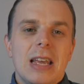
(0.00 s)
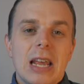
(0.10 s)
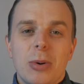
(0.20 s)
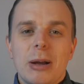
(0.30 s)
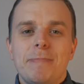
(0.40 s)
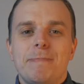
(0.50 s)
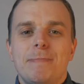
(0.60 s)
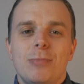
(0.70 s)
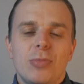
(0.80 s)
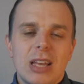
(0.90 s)
Anyway,
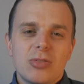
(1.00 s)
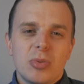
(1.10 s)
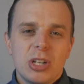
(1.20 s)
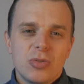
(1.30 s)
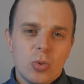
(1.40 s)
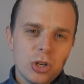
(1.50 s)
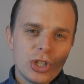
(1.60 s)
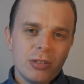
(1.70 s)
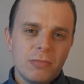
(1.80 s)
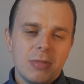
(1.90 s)
thanks very much for
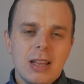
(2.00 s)
watching.